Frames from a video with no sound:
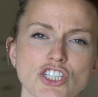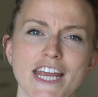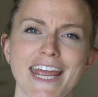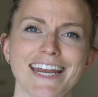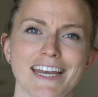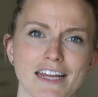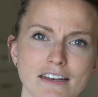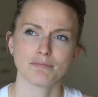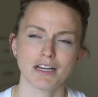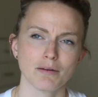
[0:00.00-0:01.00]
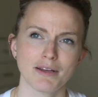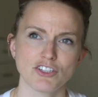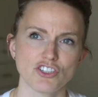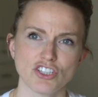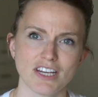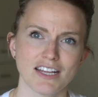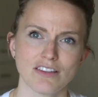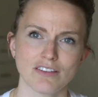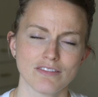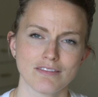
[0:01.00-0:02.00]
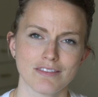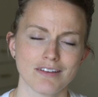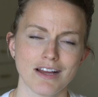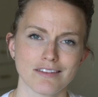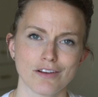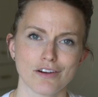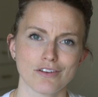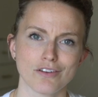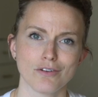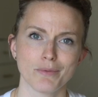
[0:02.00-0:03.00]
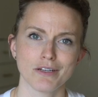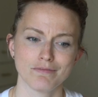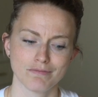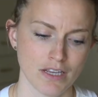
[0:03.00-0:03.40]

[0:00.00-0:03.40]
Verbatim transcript: She hated it, but I imagine she'd hate the snot sucker too, but...